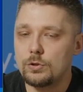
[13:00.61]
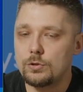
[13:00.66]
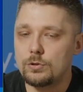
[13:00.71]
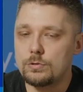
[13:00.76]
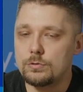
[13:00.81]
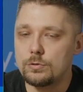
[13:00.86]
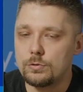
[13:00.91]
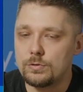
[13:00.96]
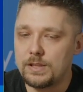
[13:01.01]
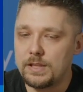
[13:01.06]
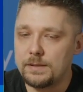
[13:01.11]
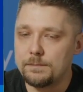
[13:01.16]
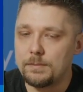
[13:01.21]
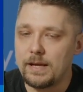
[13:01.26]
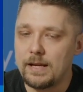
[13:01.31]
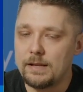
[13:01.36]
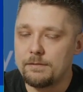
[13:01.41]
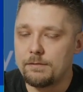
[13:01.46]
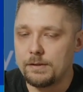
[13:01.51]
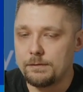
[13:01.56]
to keep
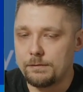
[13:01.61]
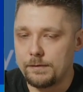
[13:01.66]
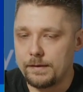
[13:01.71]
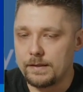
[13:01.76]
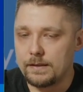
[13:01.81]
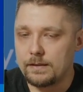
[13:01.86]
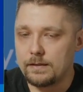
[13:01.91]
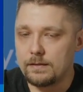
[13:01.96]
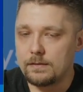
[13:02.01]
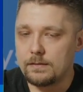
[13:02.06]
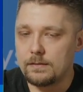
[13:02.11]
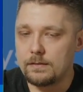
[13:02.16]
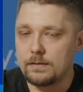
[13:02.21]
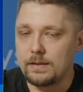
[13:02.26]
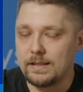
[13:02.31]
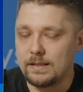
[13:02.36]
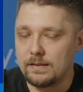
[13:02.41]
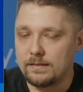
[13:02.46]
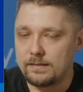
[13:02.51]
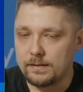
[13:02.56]
everything
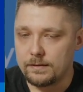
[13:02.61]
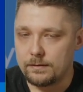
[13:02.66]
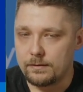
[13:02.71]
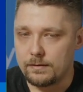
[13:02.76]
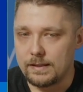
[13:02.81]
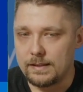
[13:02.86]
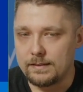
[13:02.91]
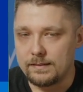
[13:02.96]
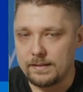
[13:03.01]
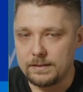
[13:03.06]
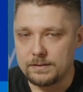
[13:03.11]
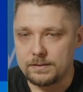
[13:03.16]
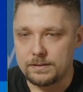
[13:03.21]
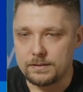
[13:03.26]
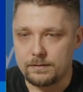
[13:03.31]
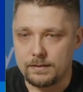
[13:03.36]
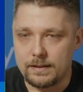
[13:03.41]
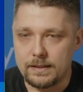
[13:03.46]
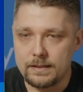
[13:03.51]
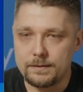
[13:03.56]
in
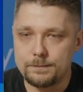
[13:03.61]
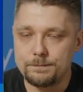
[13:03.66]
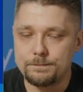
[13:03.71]
synchronization, right?